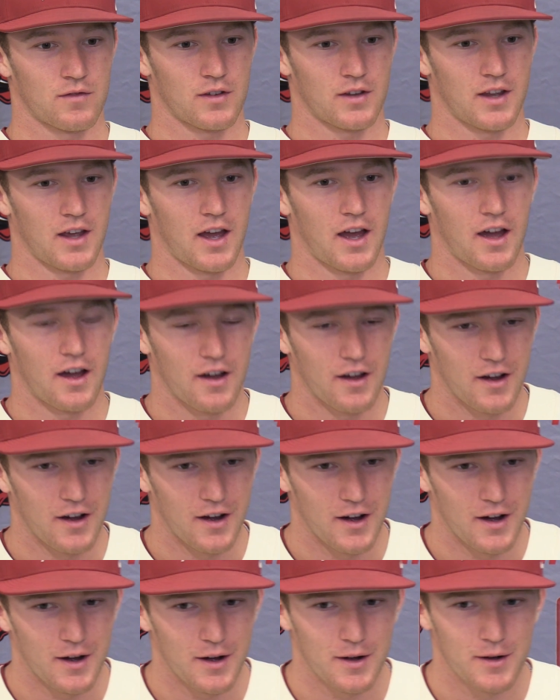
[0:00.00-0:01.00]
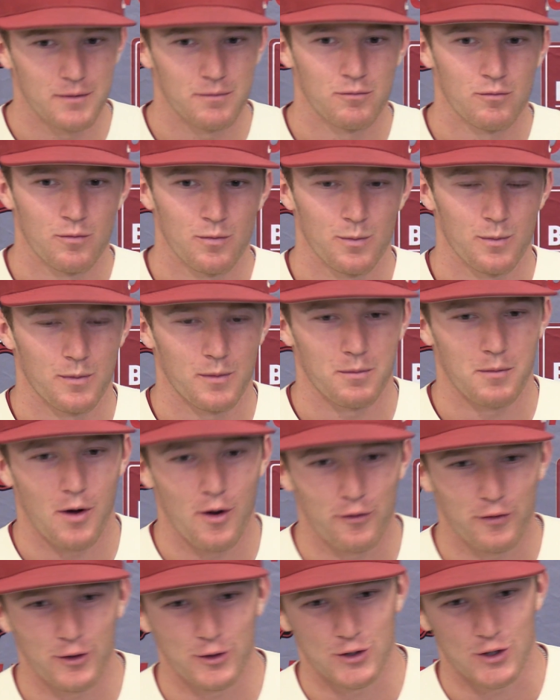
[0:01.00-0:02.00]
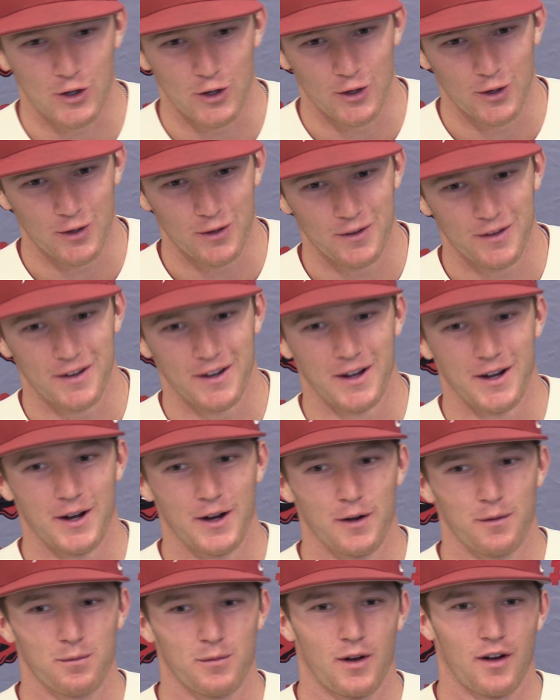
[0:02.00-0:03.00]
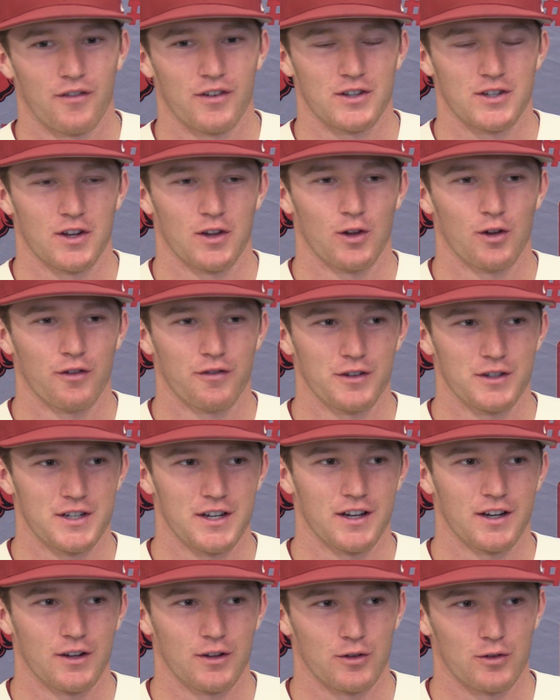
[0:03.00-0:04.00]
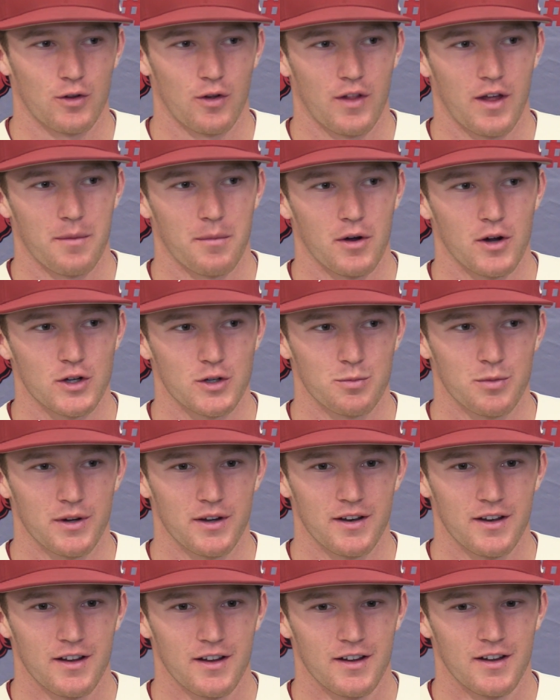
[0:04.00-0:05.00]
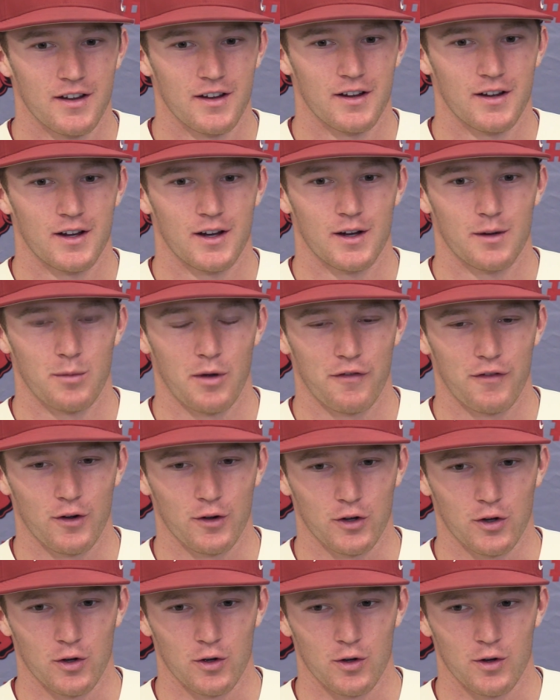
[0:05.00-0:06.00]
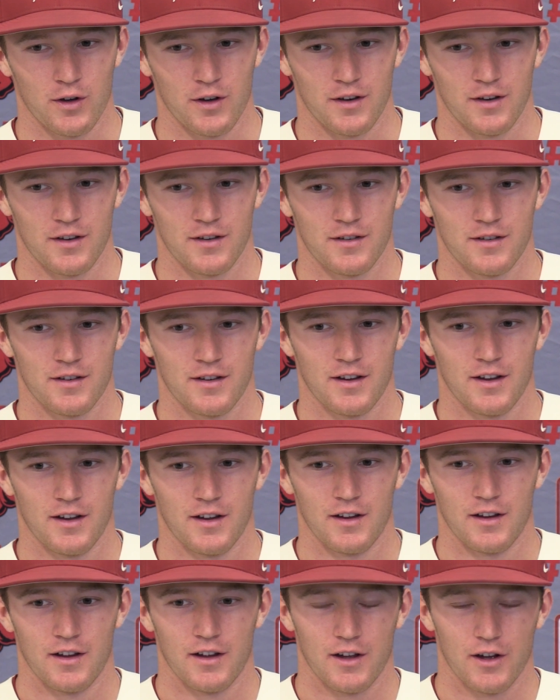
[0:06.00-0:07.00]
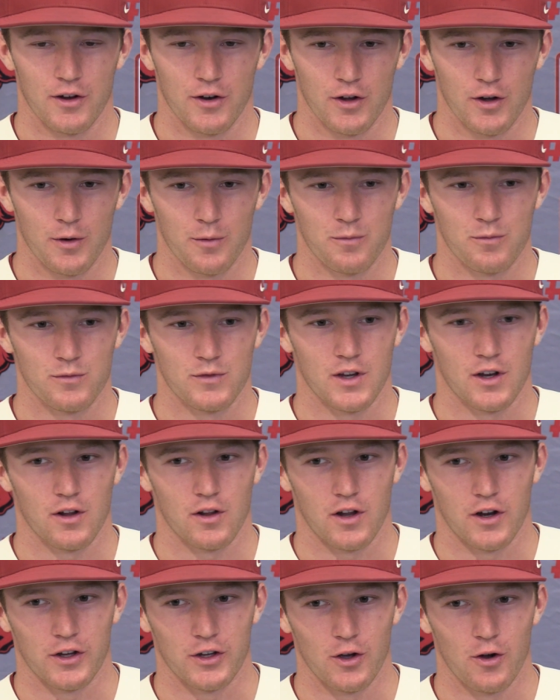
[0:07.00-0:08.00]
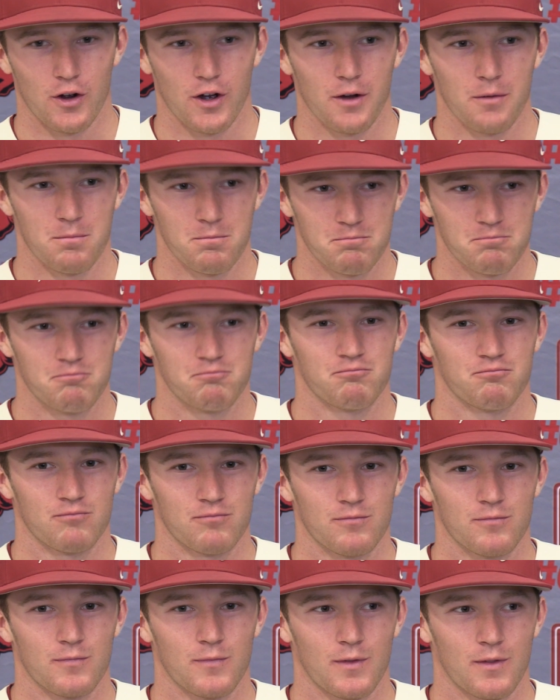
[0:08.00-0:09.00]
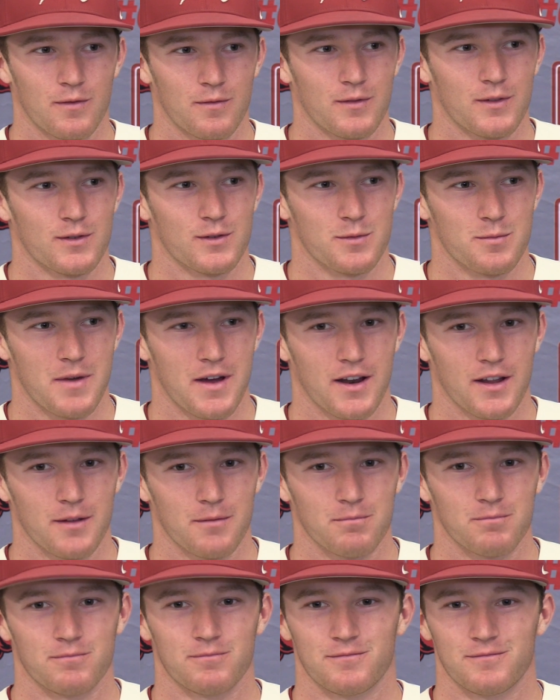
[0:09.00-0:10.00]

Yeah, my arm feels good. Obviously a little fatigued to throw that much, but I felt good and, I don't know, did a lot of yoga about it.